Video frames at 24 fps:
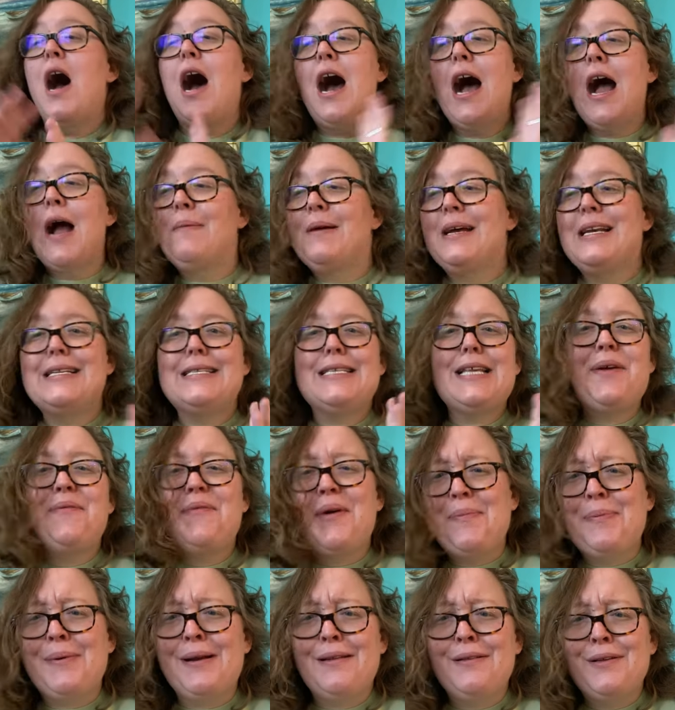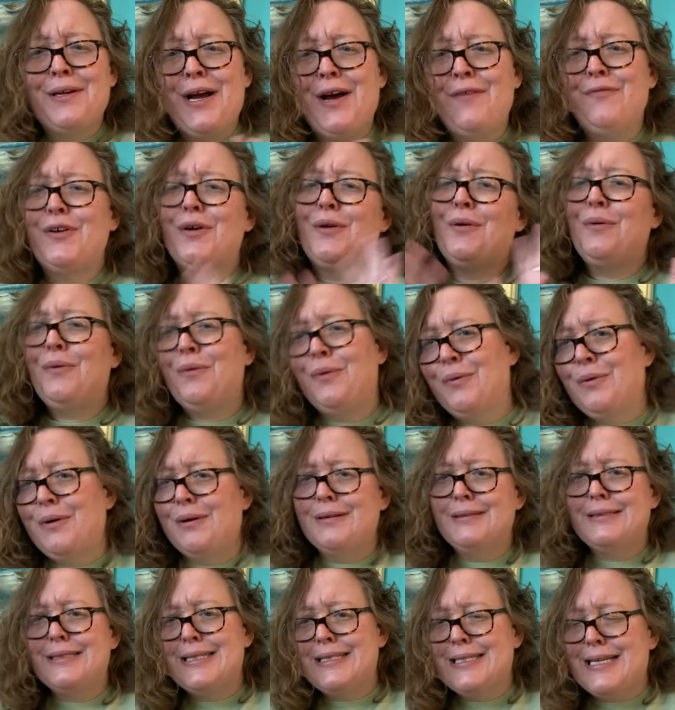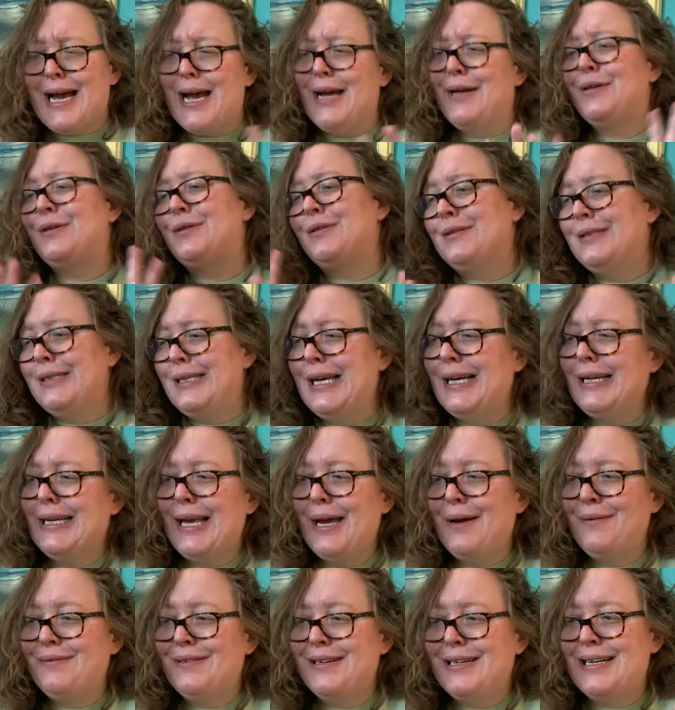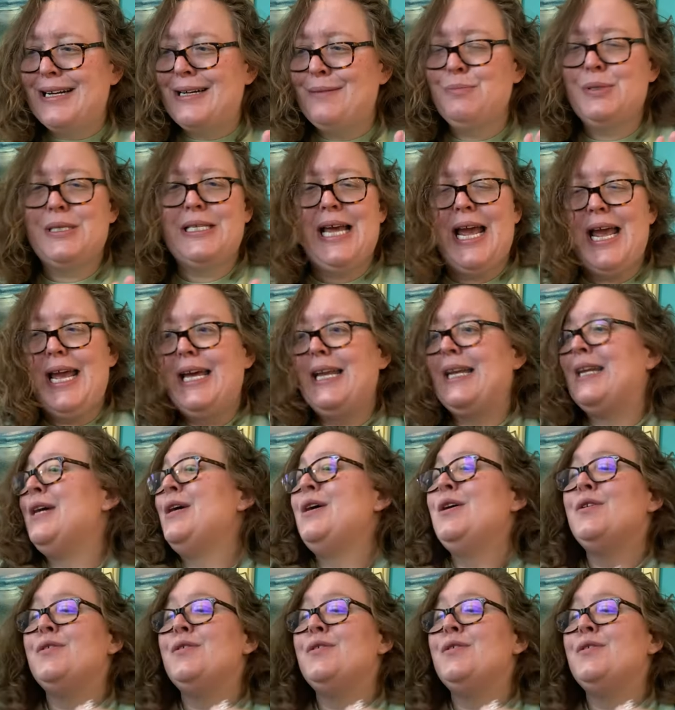I'm going to say Weapon on the Cover or in the title. You get what I'm saying.